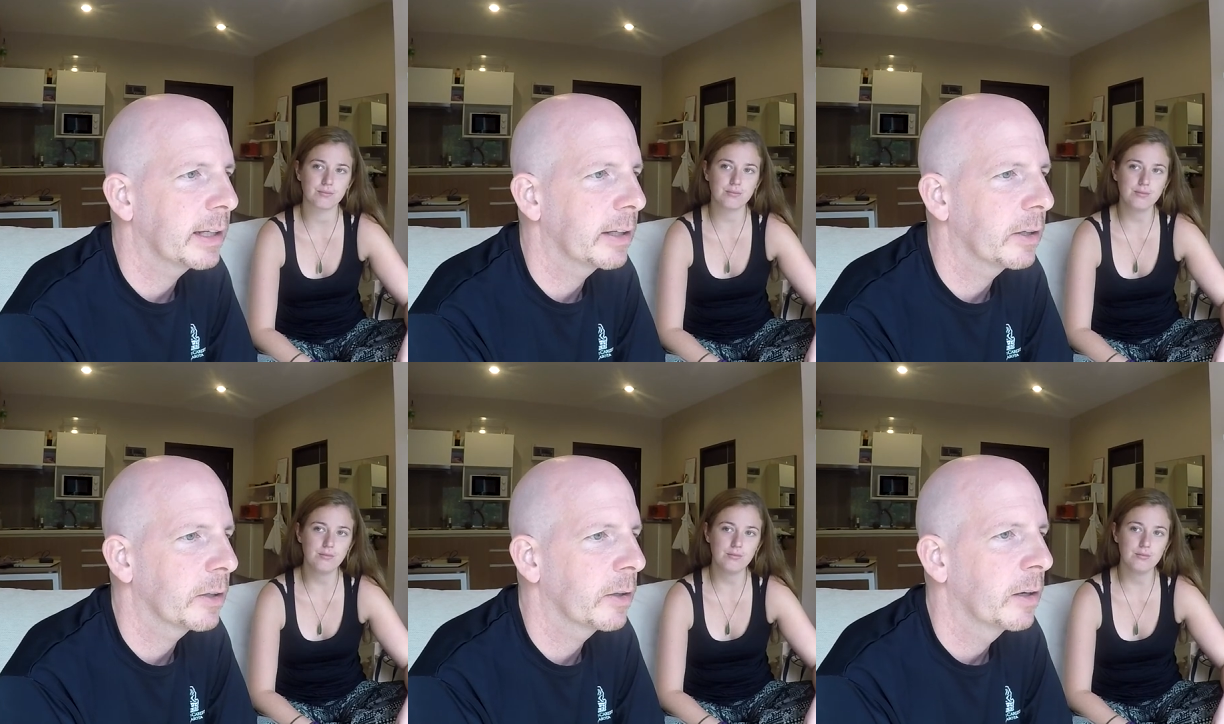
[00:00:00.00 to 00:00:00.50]

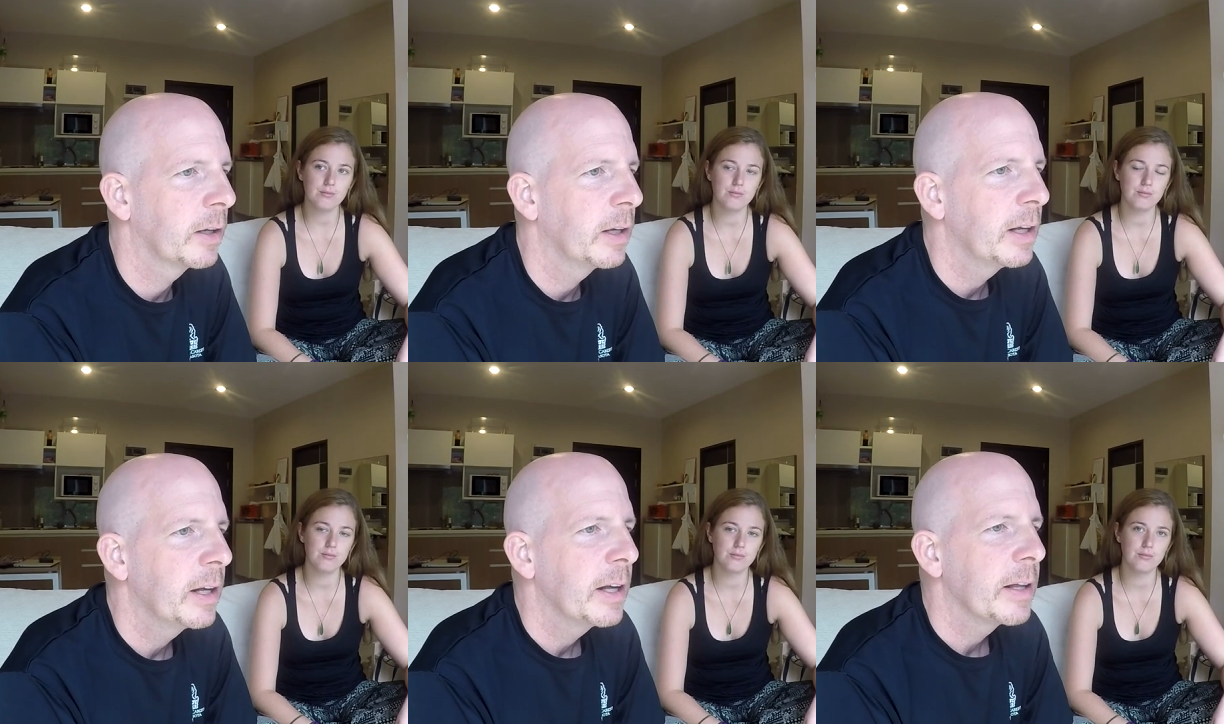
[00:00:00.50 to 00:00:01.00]
Speaker 1: here
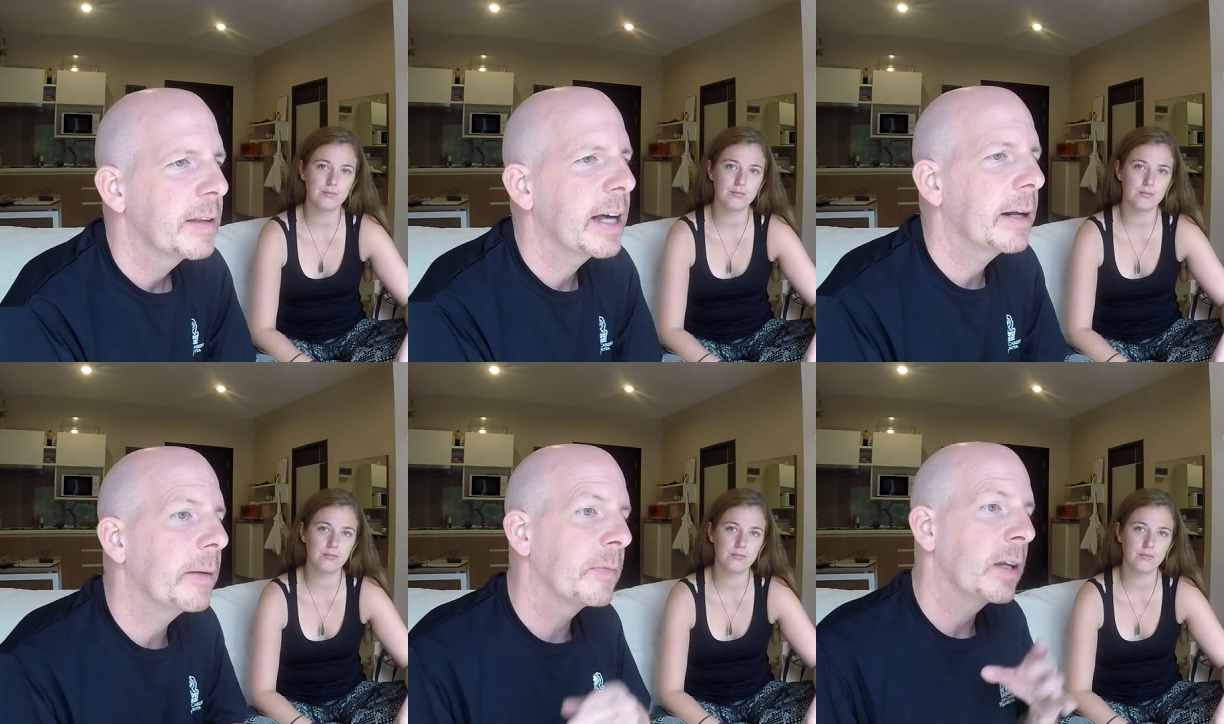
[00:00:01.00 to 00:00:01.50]

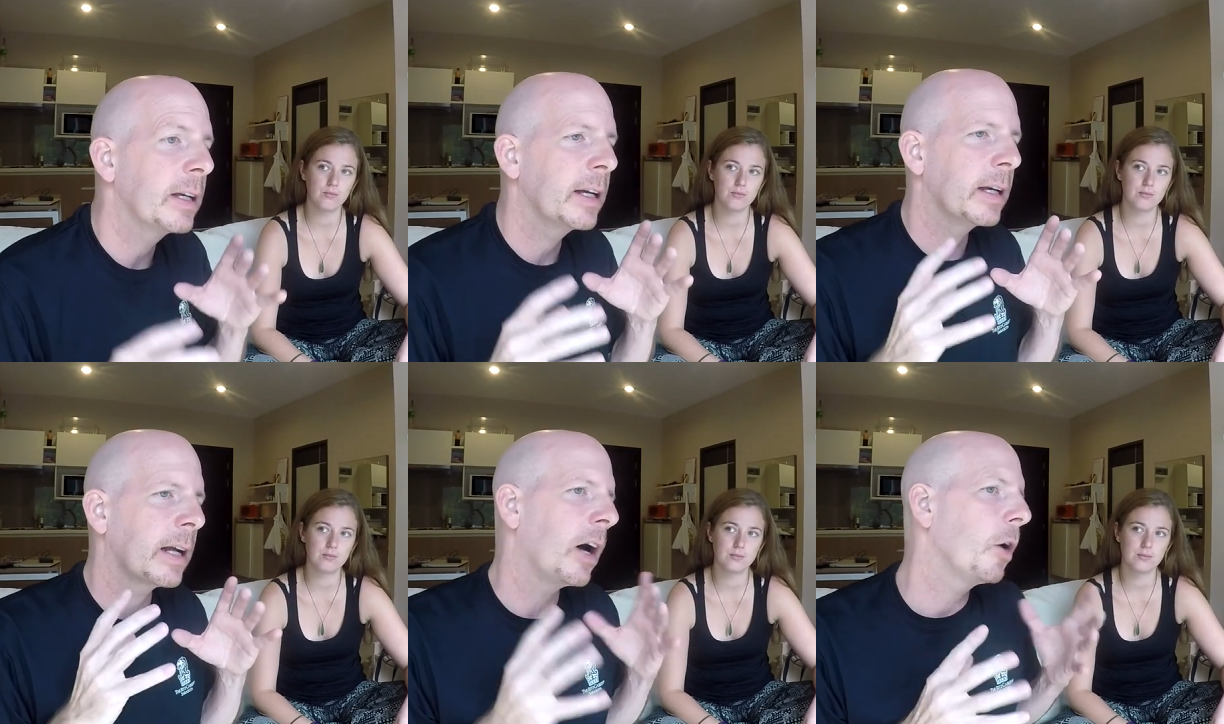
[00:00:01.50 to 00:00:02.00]
that
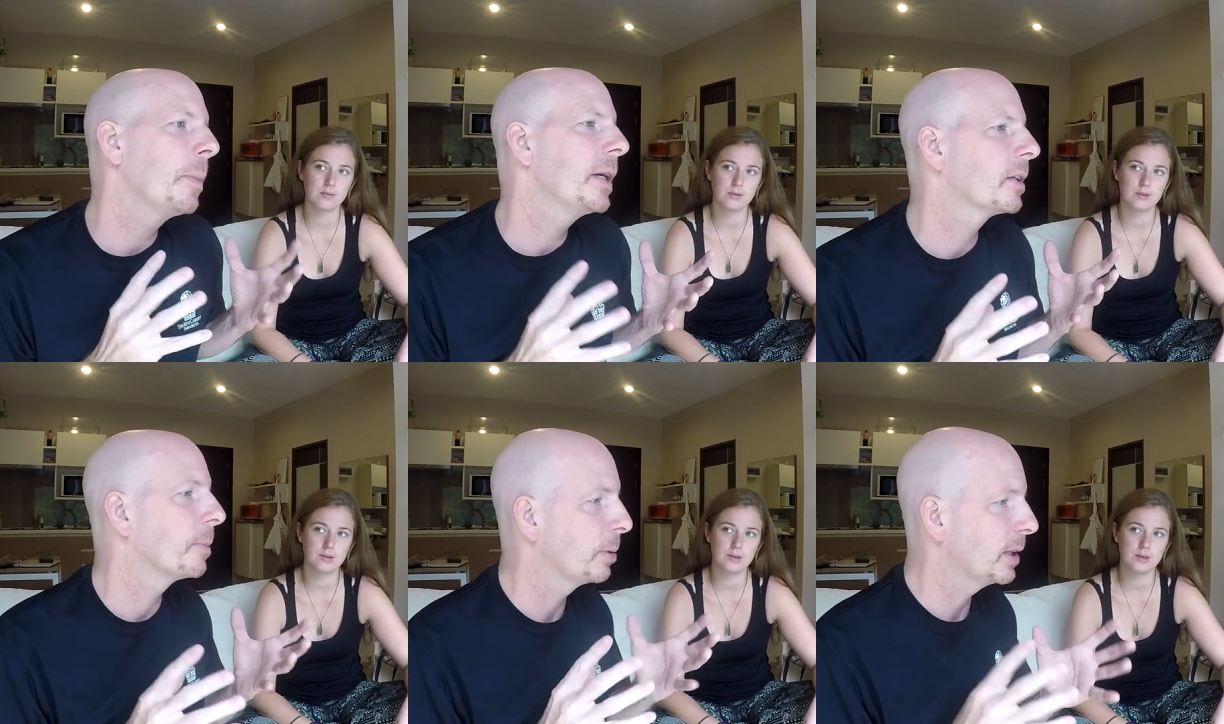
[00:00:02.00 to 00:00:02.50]
I'll
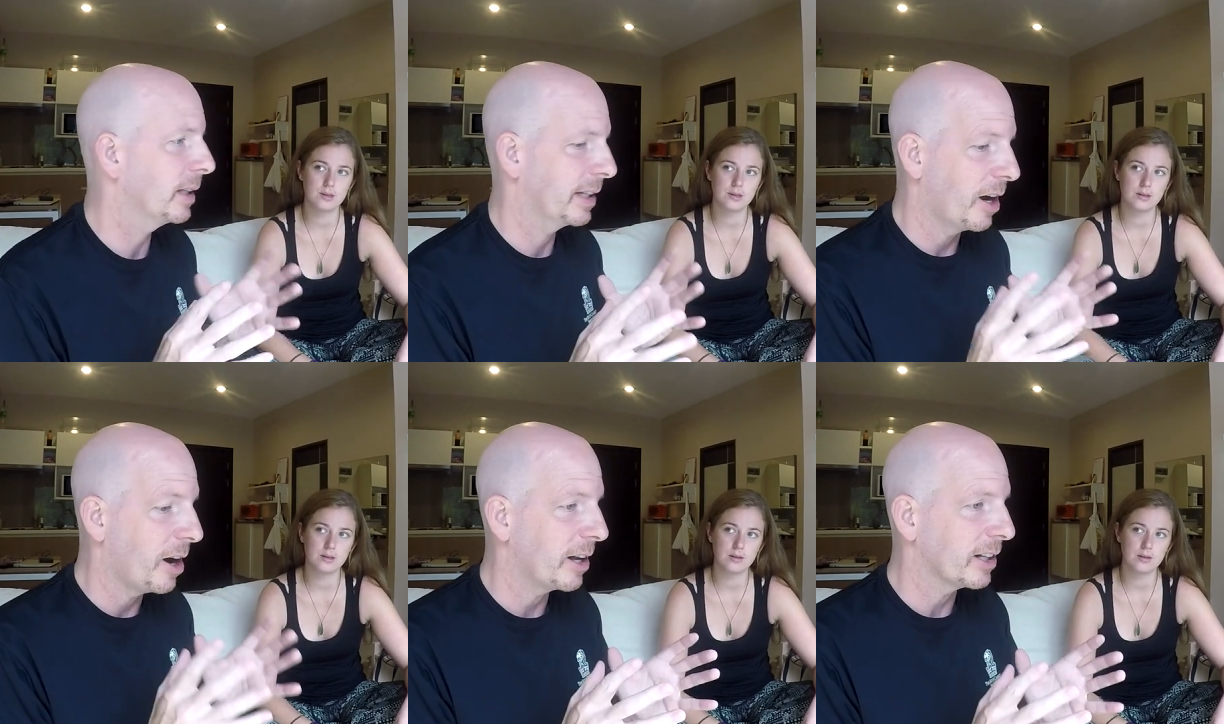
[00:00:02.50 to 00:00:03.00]
be
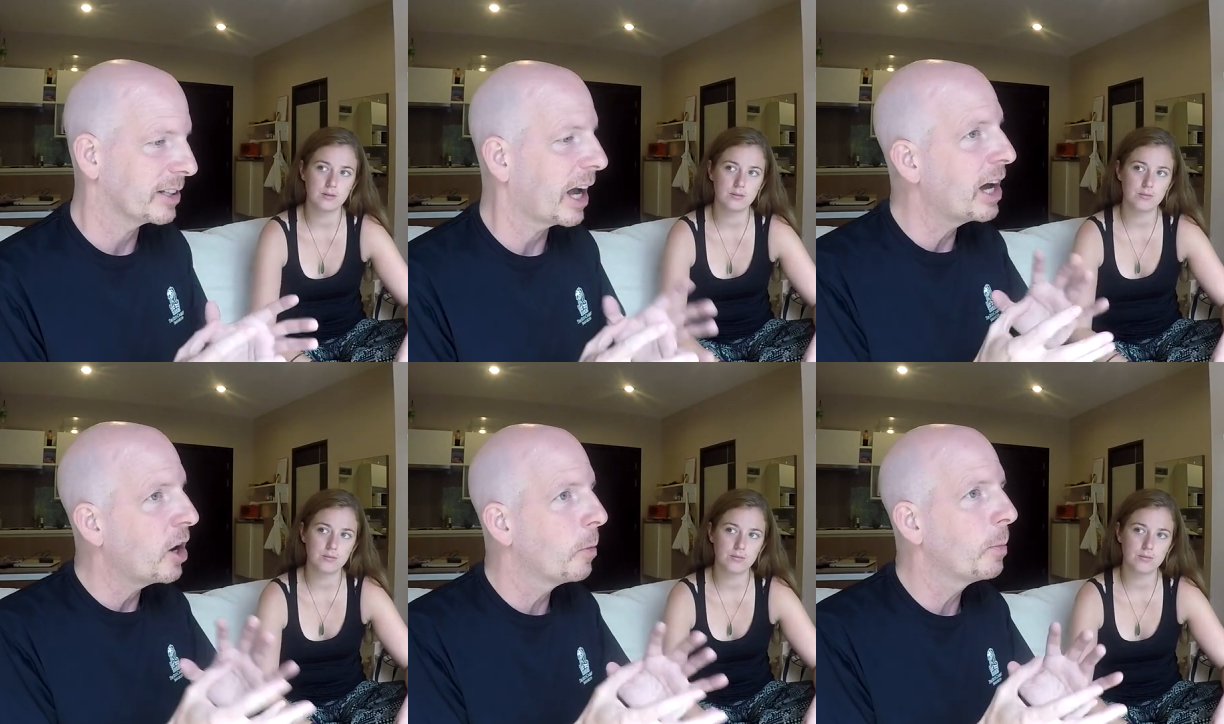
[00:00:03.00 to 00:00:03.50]
completely honest,
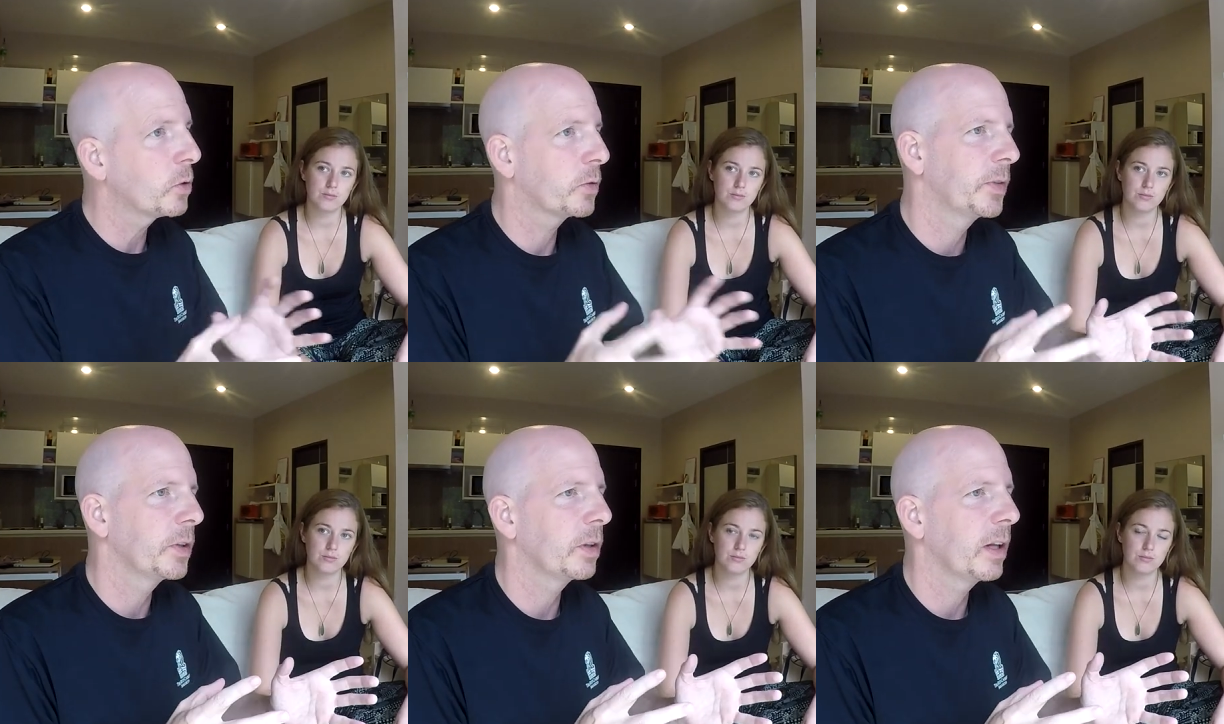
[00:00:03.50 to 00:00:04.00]
I
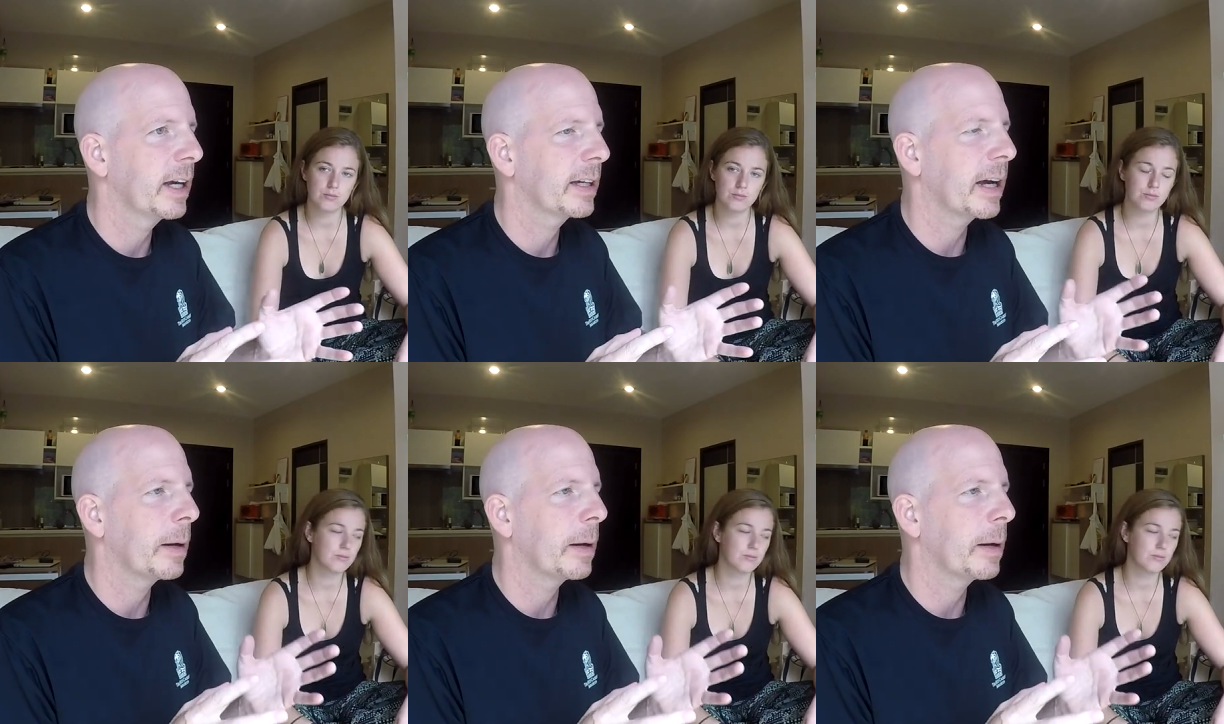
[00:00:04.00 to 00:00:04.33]
almost feel like